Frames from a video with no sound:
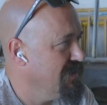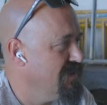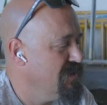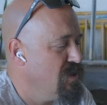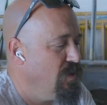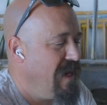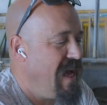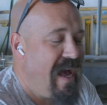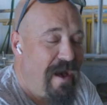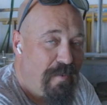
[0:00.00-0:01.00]
So what ha
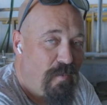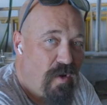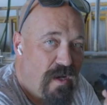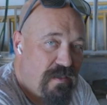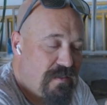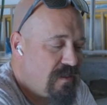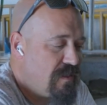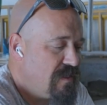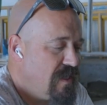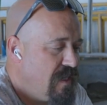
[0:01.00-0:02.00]
happened was is
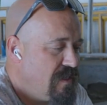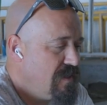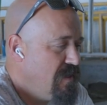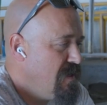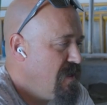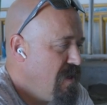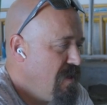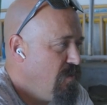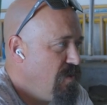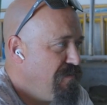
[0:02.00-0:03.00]
that
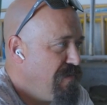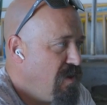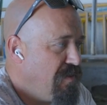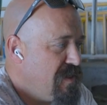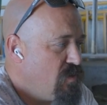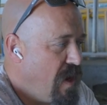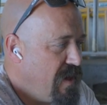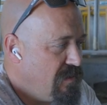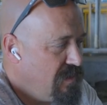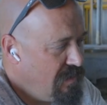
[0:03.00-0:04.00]
we fed all these
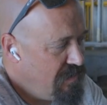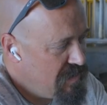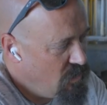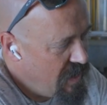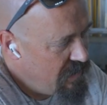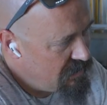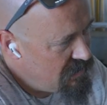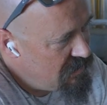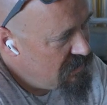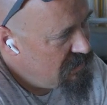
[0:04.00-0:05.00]
wires. Look at all these wires.
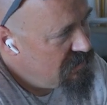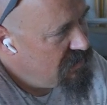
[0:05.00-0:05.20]
This